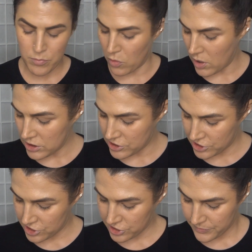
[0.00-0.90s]

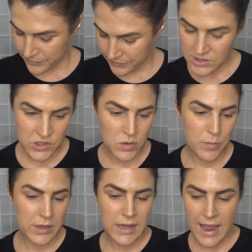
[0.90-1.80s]
brush to
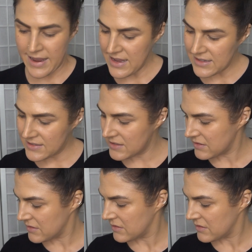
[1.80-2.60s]
apply it.